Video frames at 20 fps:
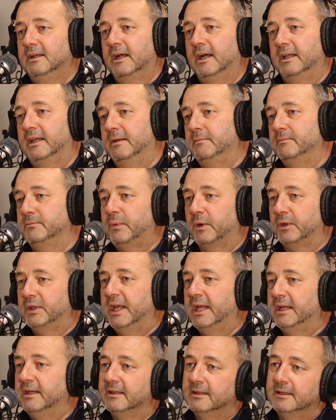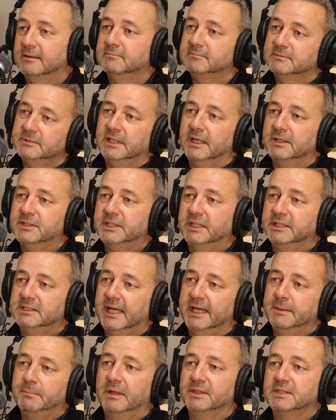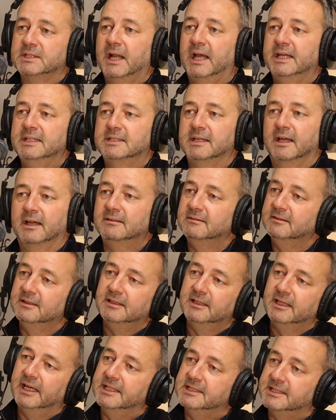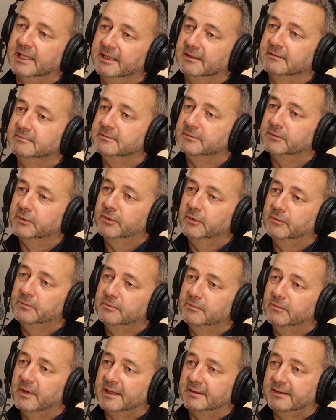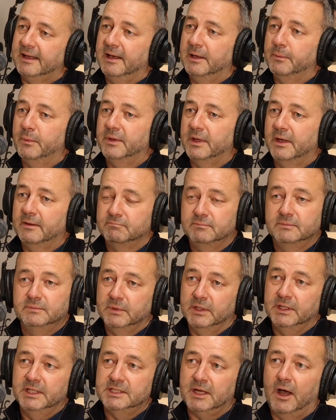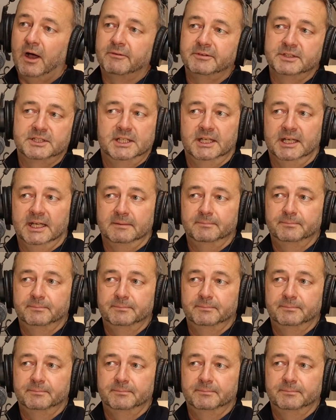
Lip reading: and then by the end of the 6-8 months later, he's then down there and he's harvesting it.